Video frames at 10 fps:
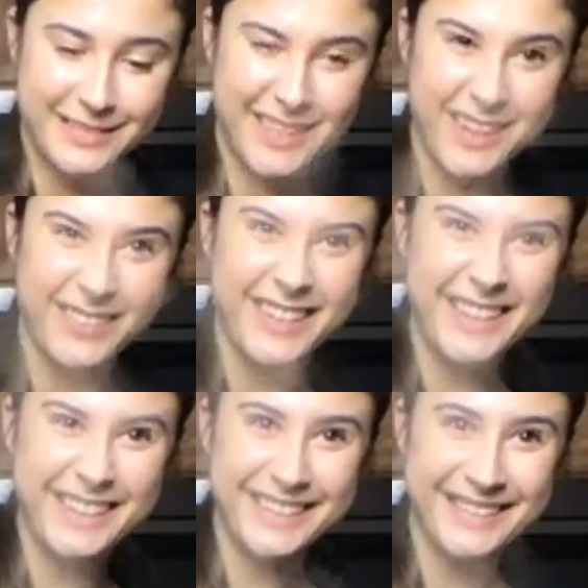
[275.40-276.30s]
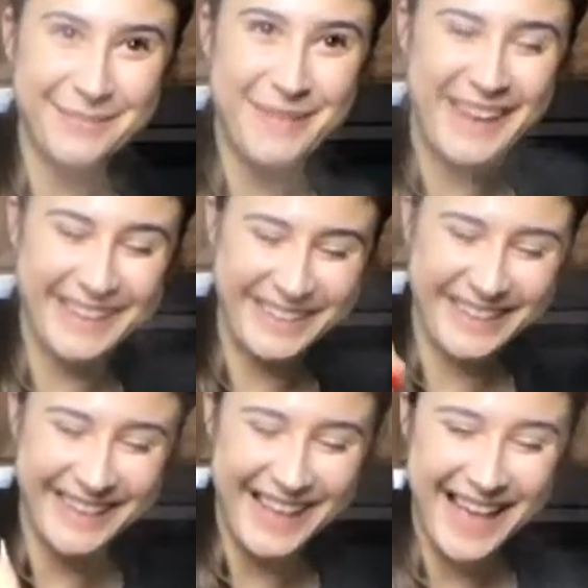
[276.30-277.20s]
Not really, but
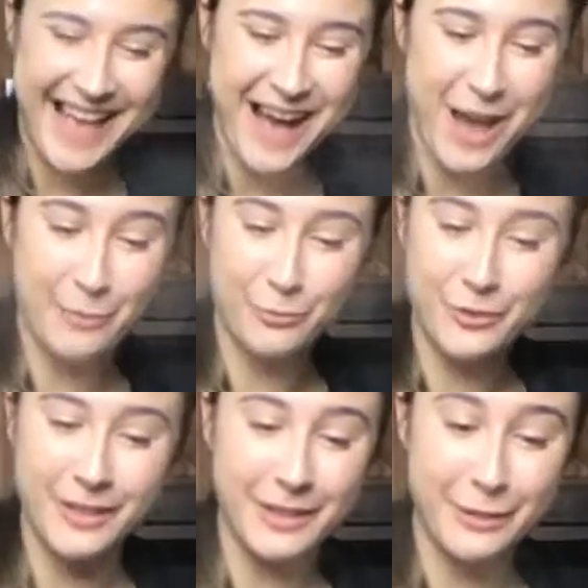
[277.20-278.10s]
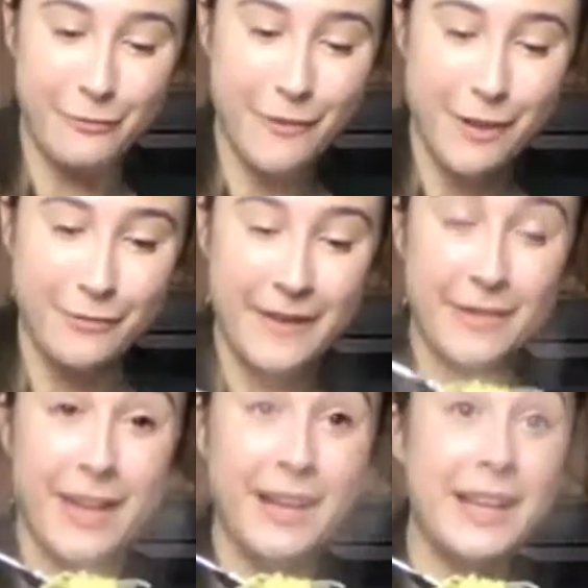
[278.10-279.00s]
really good fall
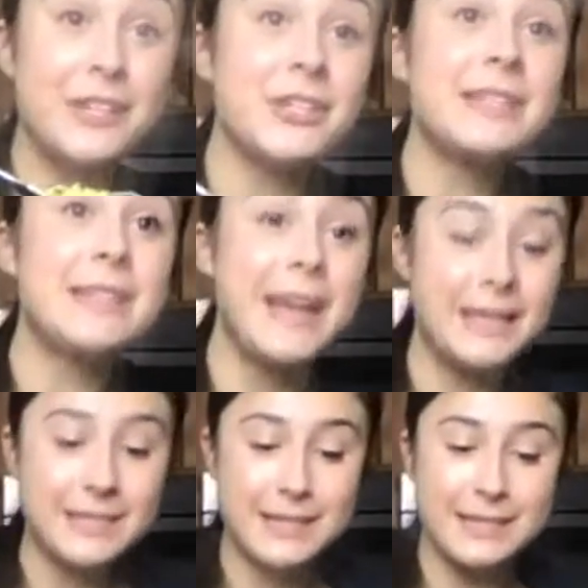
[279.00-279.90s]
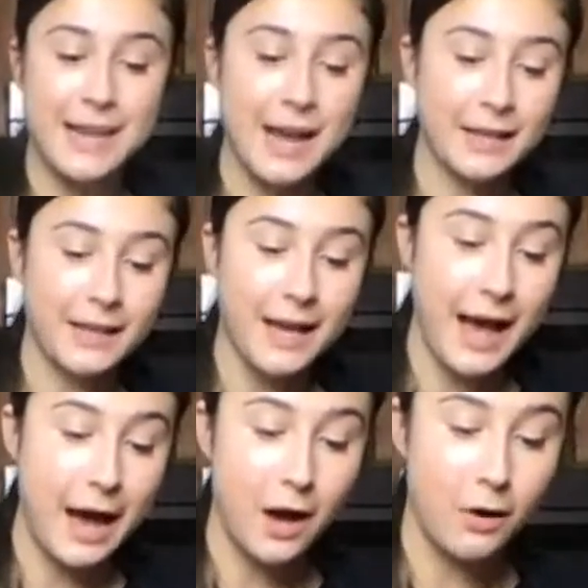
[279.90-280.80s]
favorite. And it just tastes exactly
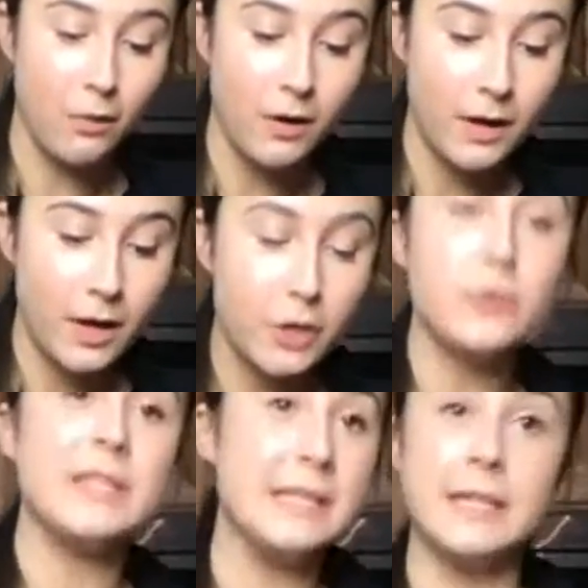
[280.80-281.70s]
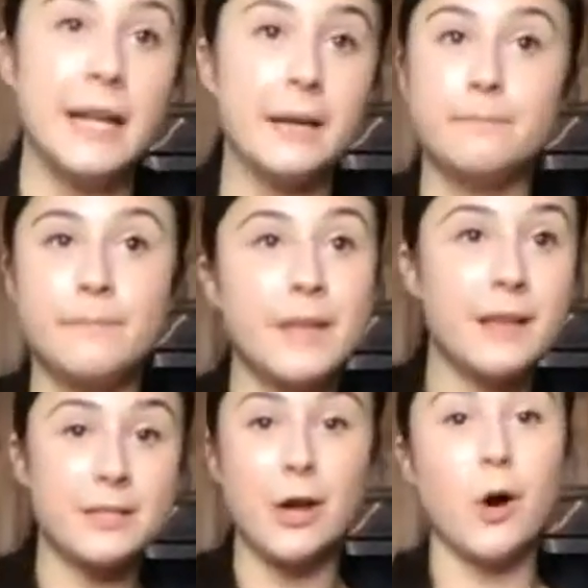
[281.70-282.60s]
how you season it.
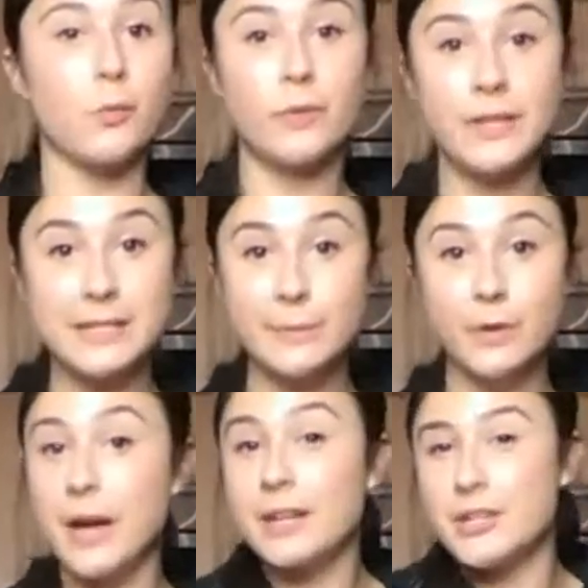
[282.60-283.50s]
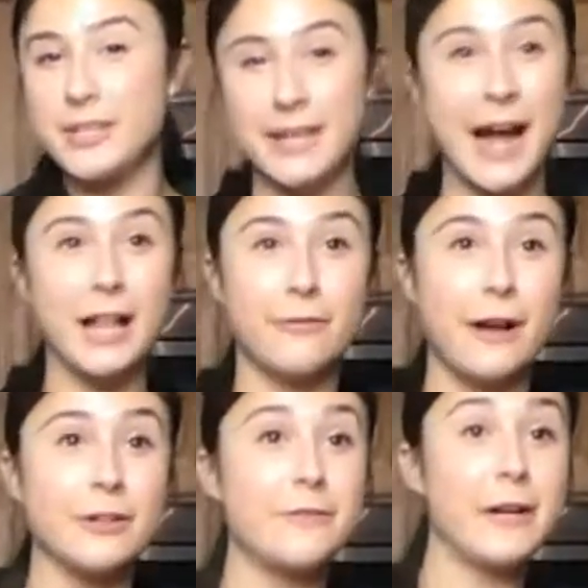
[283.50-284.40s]
So really simple, kind of just like
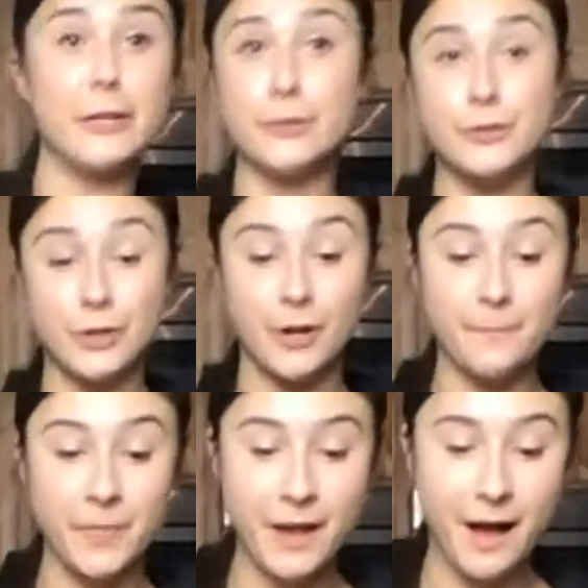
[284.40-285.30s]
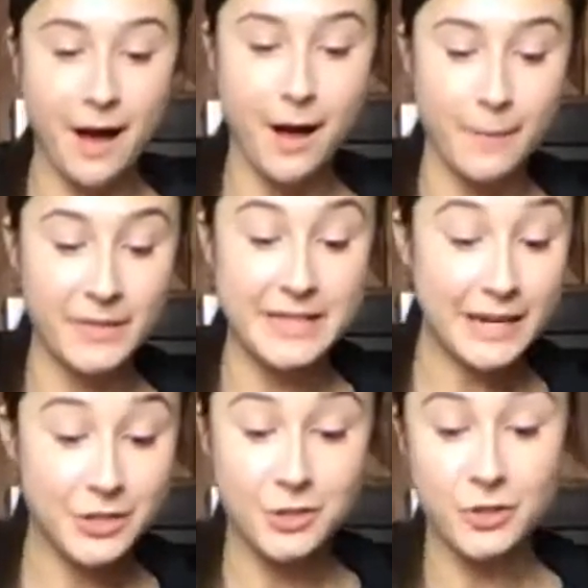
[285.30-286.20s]
cauliflower. It's very neutral. The
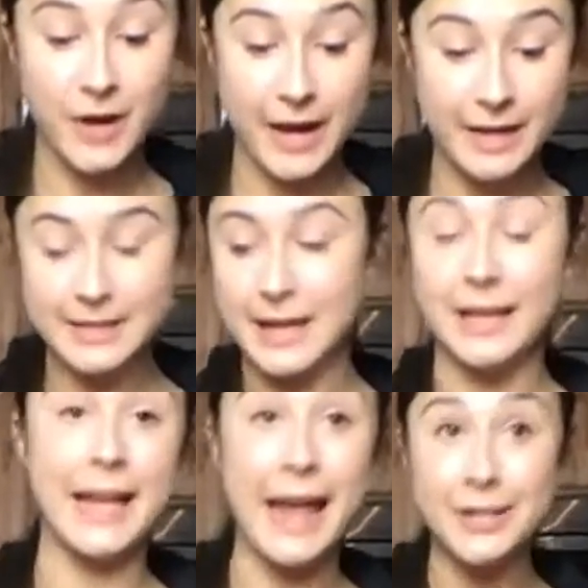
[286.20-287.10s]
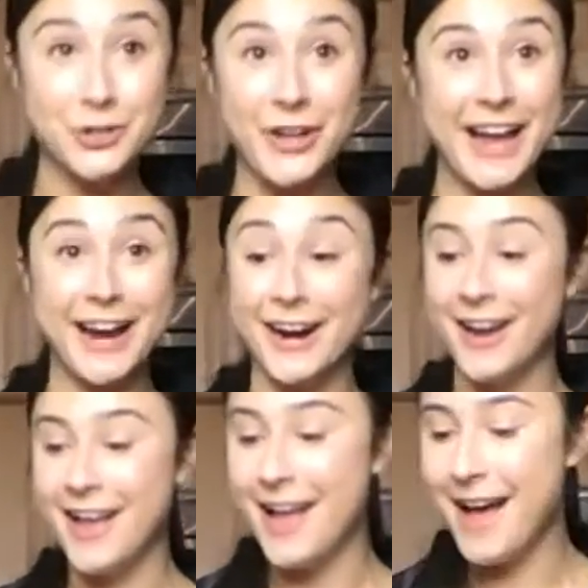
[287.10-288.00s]
texture is great. It's kind of like angel
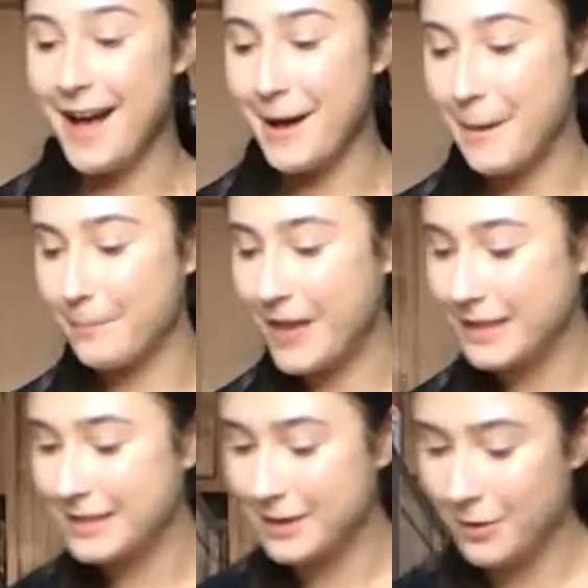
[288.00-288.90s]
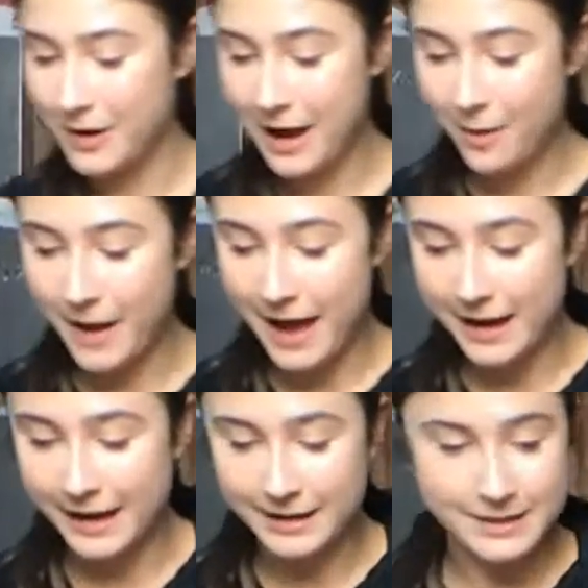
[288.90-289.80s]
hair. And so now I'm
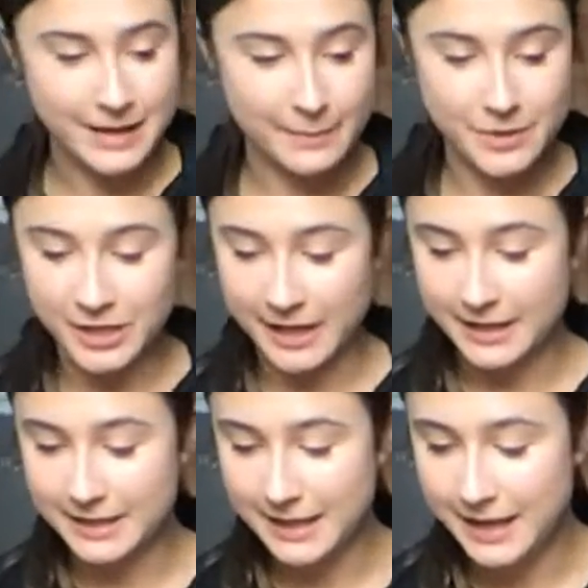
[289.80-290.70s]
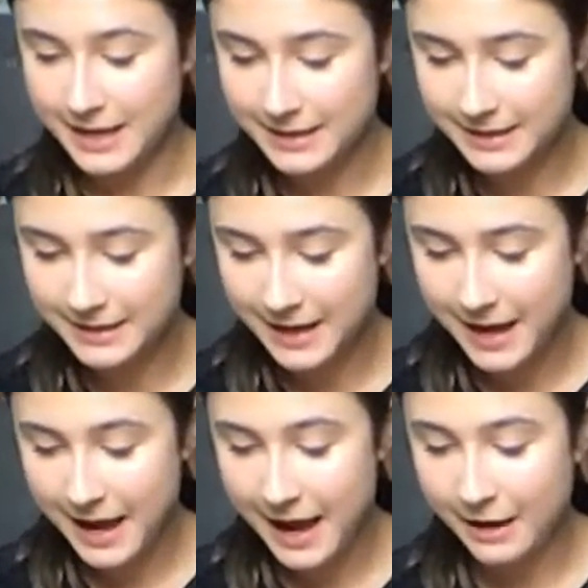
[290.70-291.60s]
adding some chicken to this.
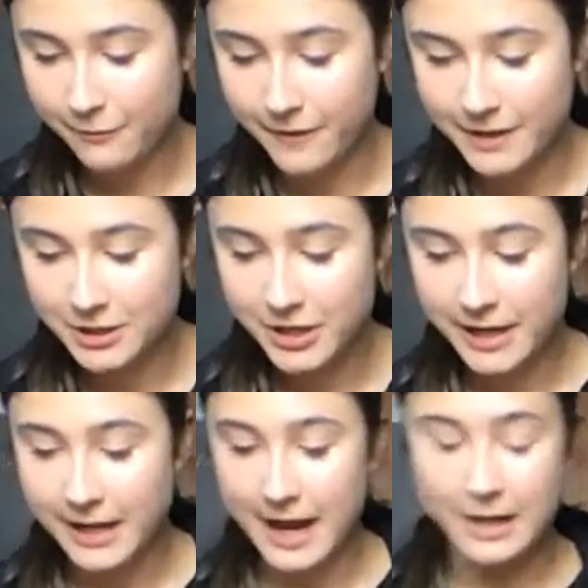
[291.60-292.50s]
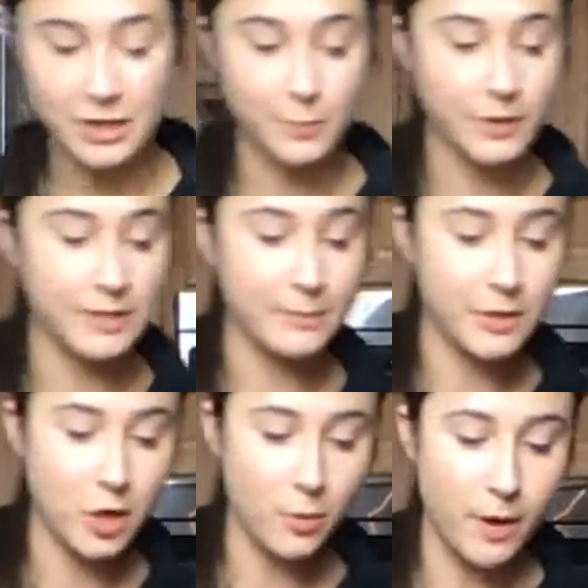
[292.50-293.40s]
And for this chicken, I just put some
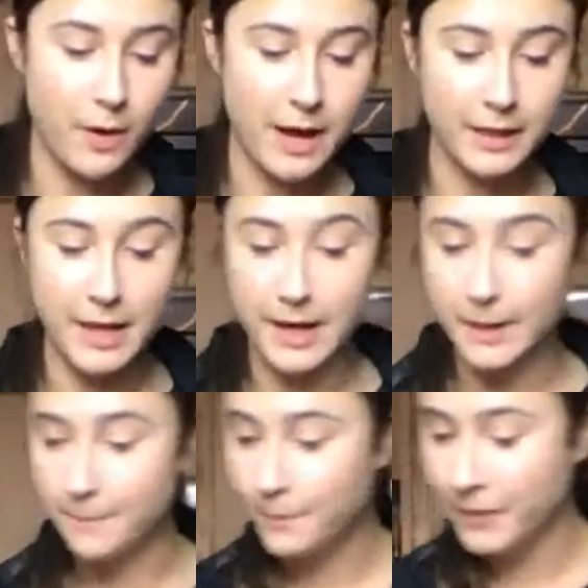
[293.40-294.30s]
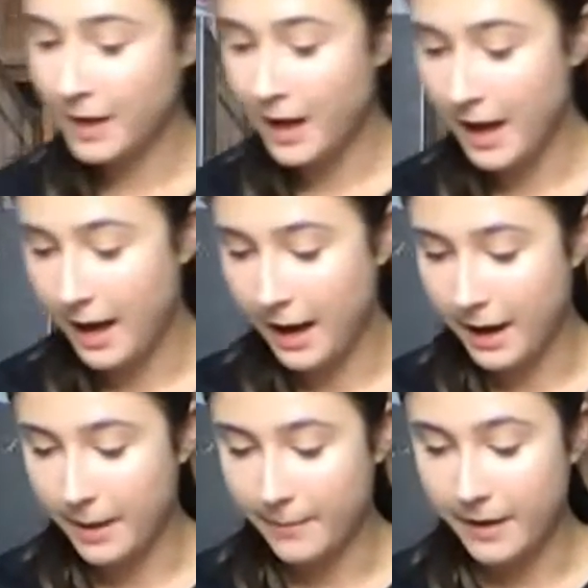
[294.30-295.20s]
adobo on there
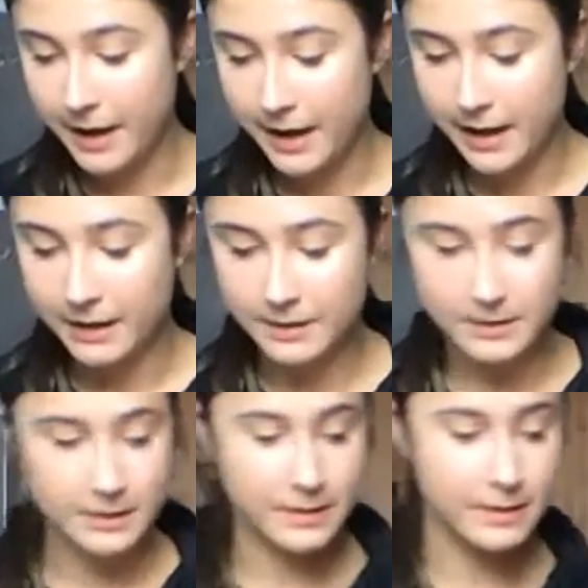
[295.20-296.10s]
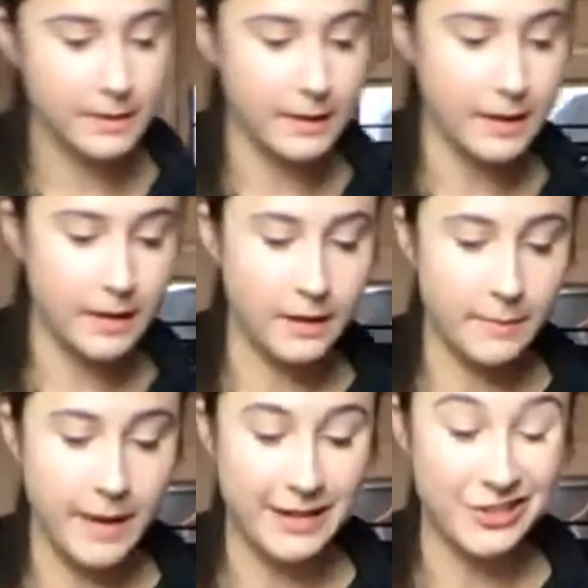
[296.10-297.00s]
and
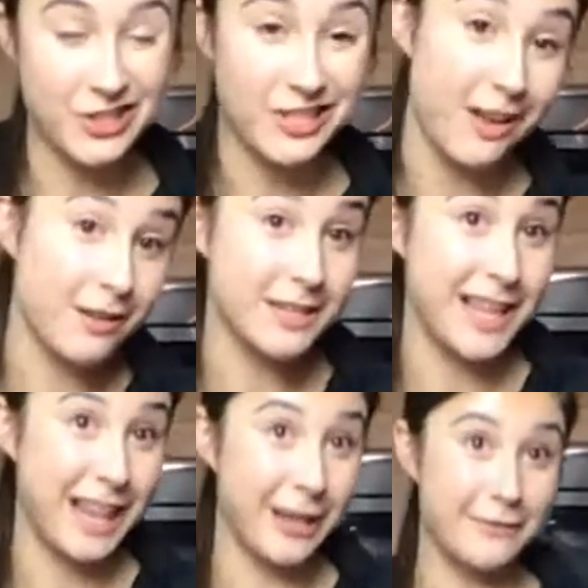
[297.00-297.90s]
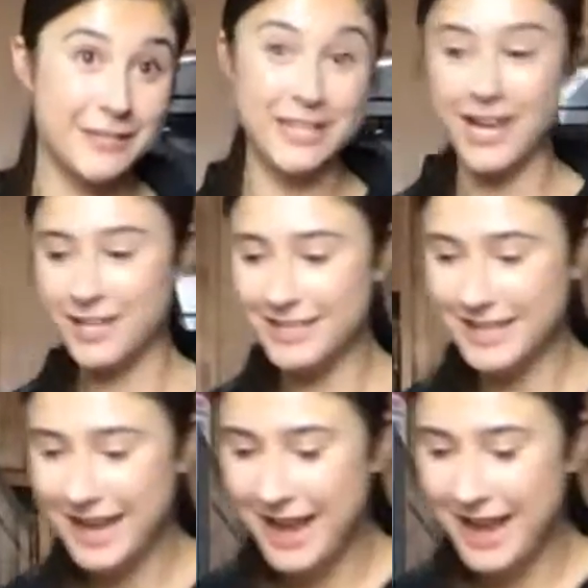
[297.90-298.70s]
some extra salt because I love salt.